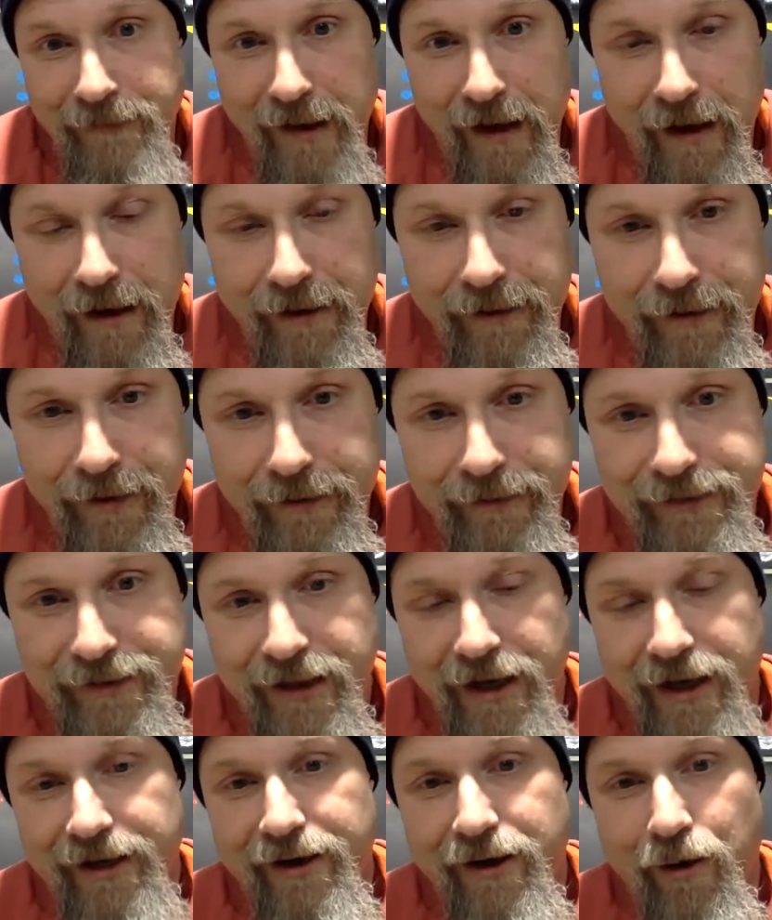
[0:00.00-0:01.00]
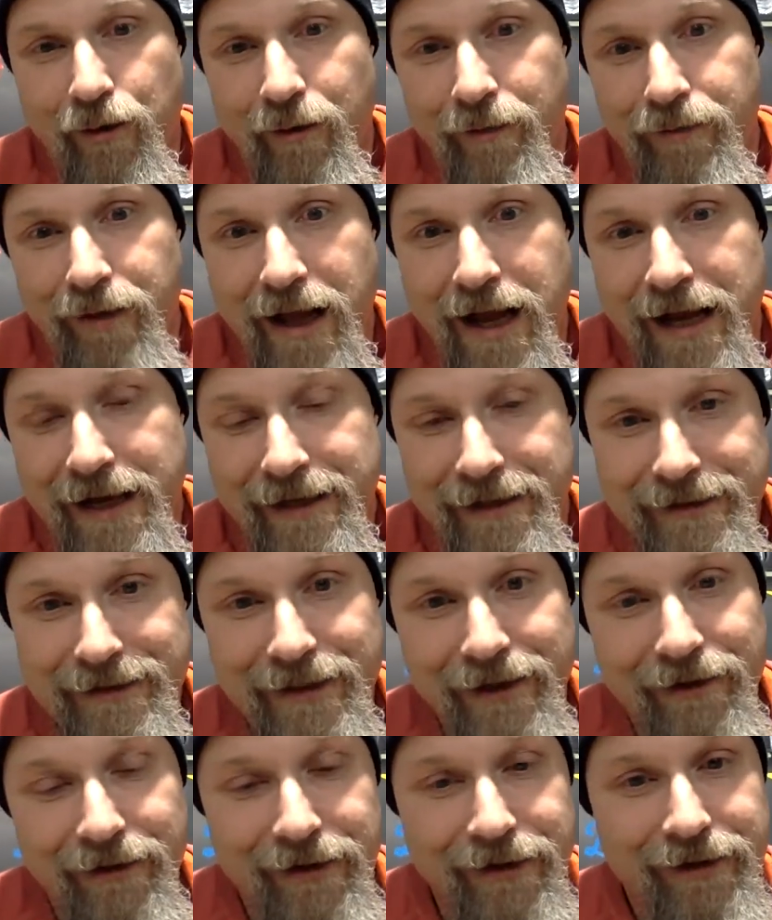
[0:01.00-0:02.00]
I don't know. It's got to go with black
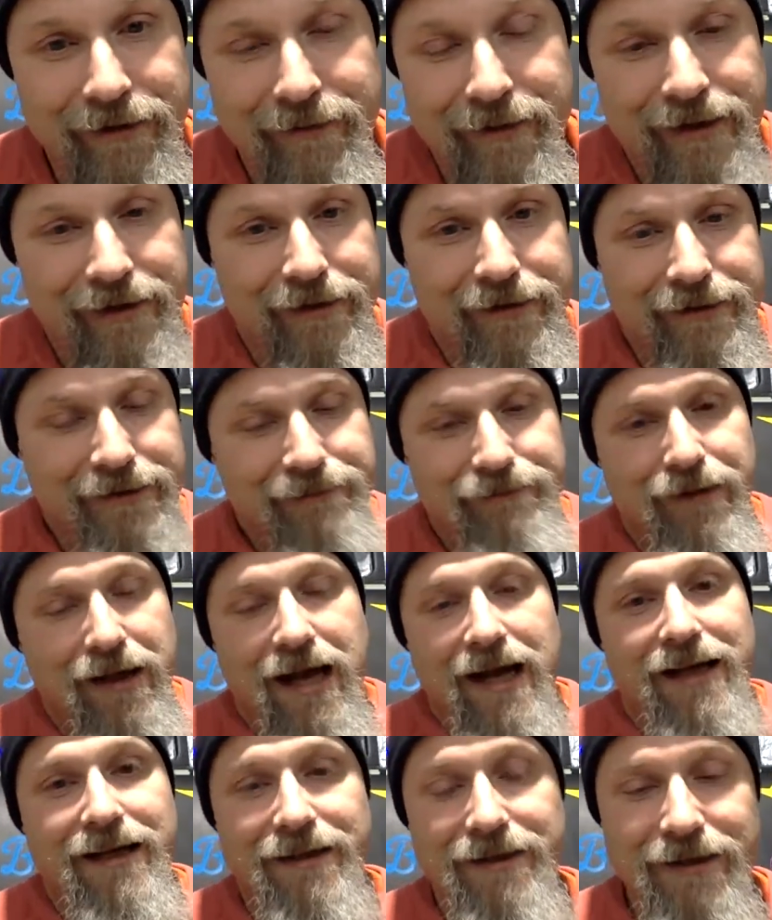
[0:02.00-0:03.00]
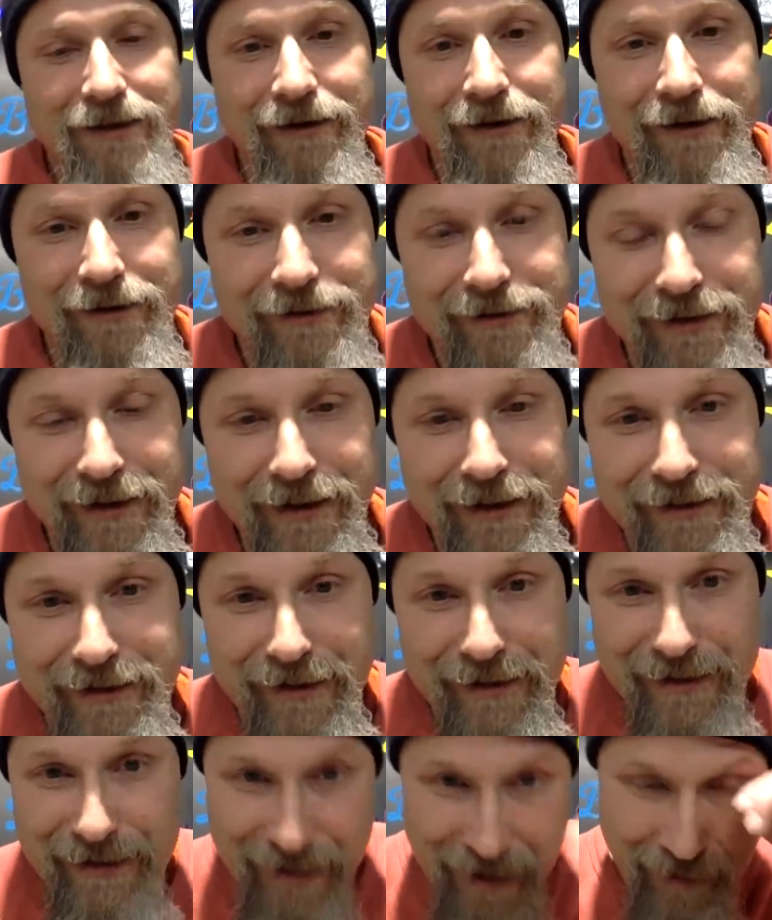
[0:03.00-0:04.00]
interior, because black interior is the
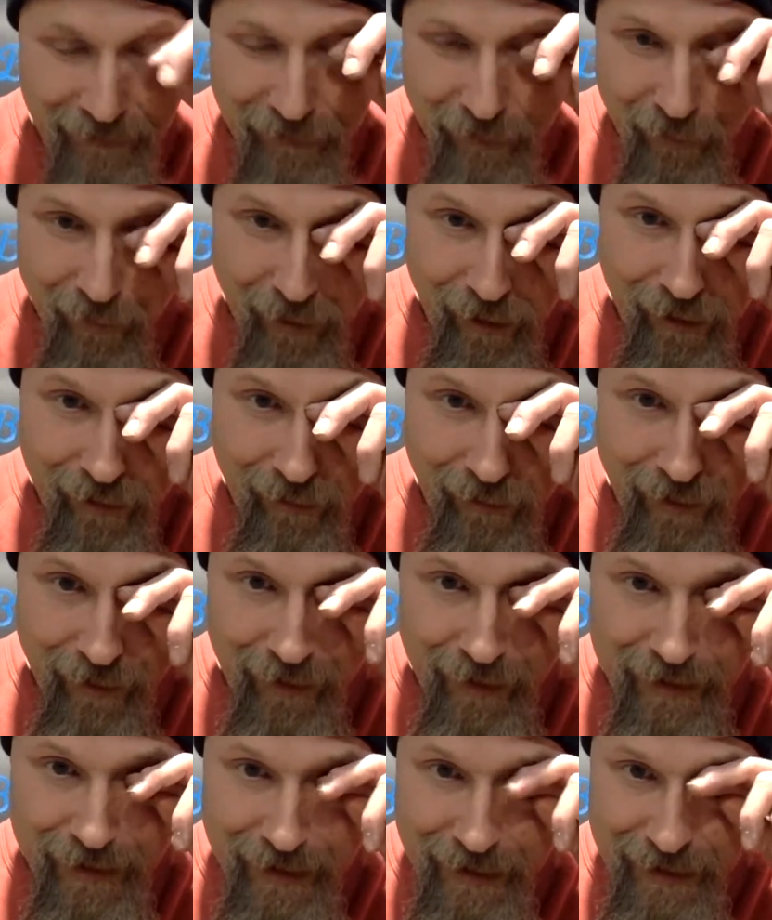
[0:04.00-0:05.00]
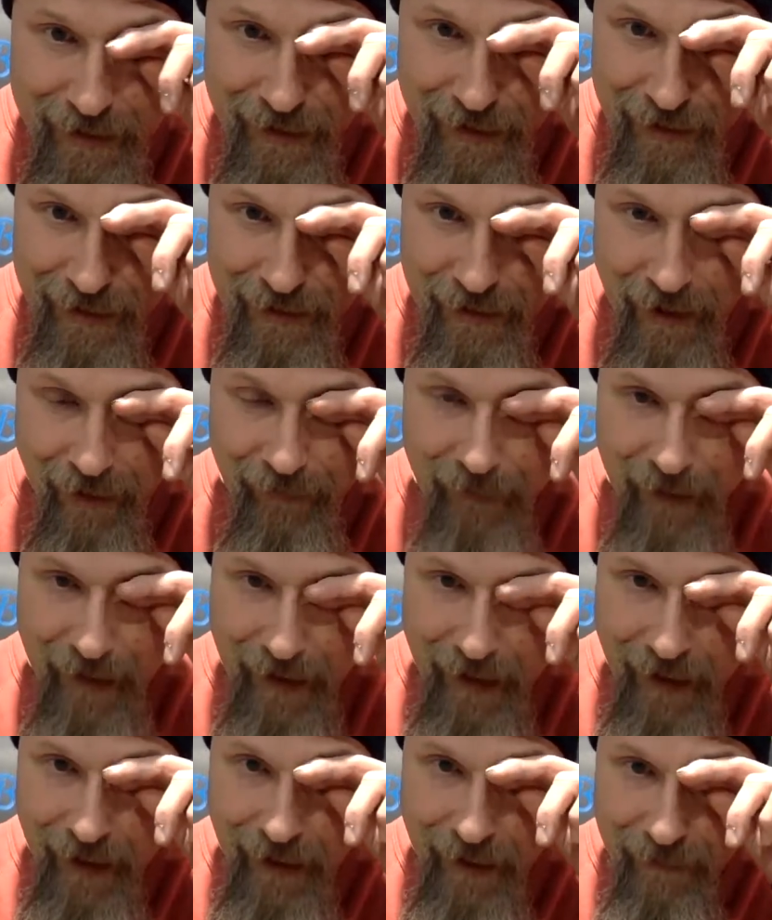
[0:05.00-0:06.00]
easiest stuff to work with. It's the easiest stuff to
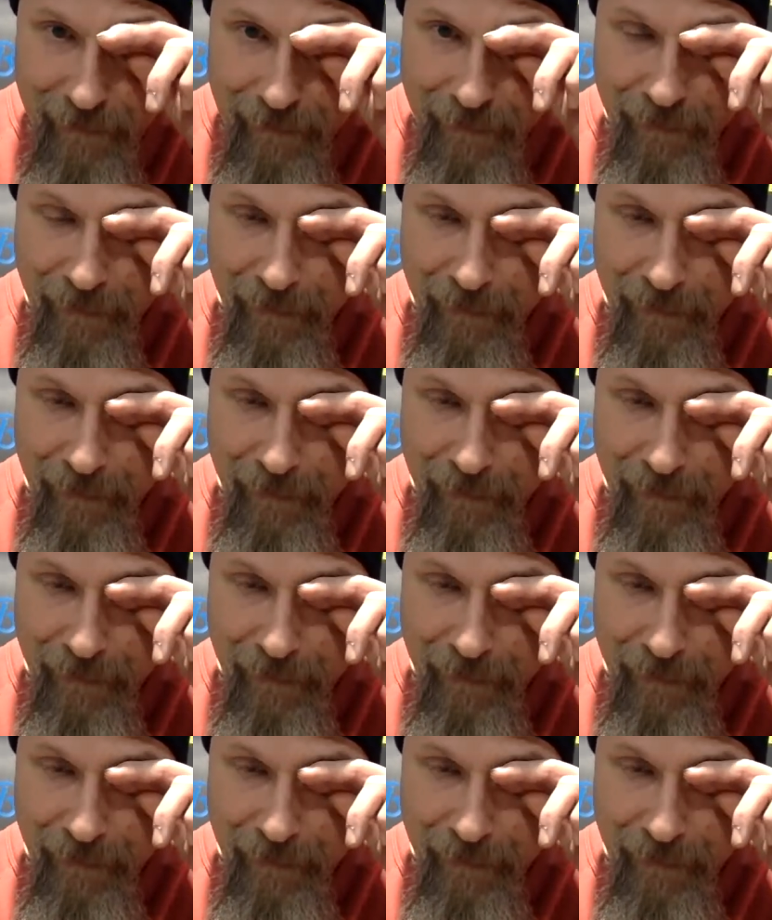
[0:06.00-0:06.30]
get.